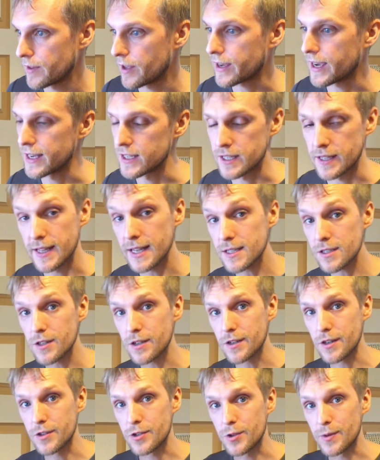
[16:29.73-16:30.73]
Okay, so that's
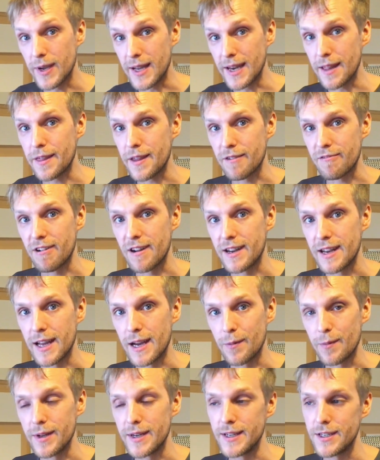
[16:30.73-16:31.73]
not going to do anything right
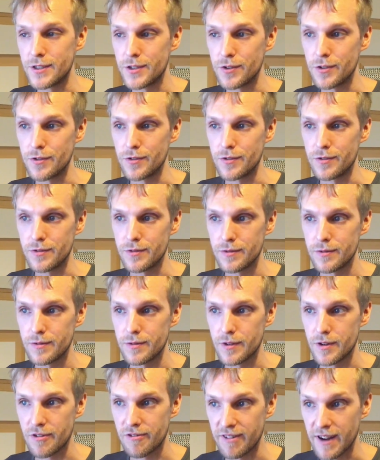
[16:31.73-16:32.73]
now. We need to
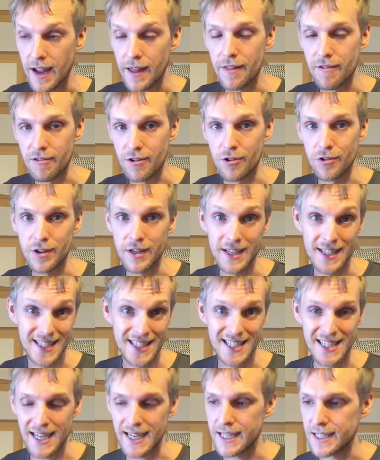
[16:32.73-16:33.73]
create the recorder and
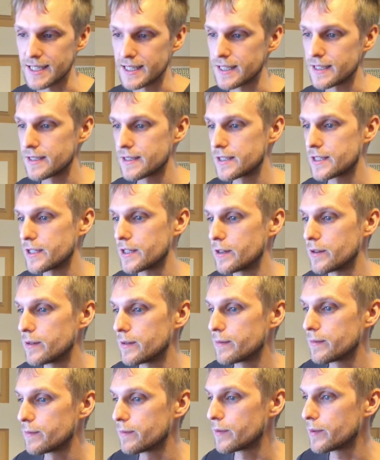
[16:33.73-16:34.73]
start it. So
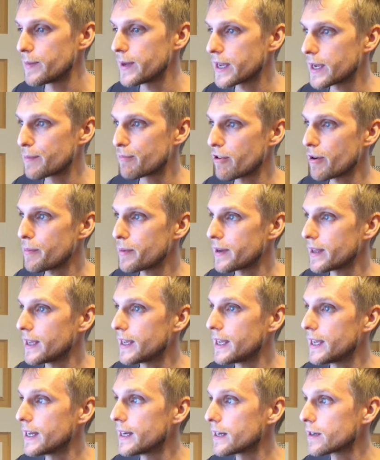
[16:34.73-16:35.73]
we'll make a property
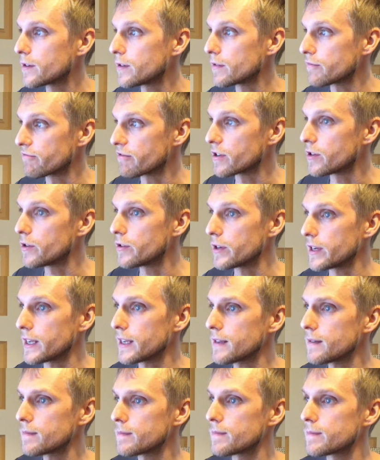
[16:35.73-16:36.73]
here called
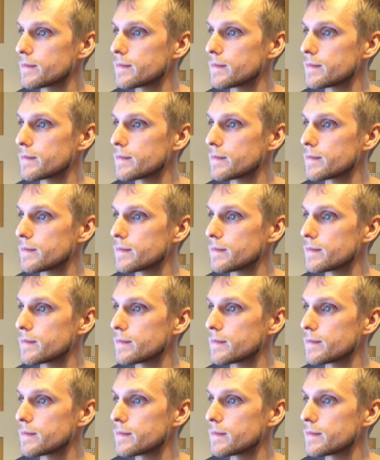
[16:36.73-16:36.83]
recording.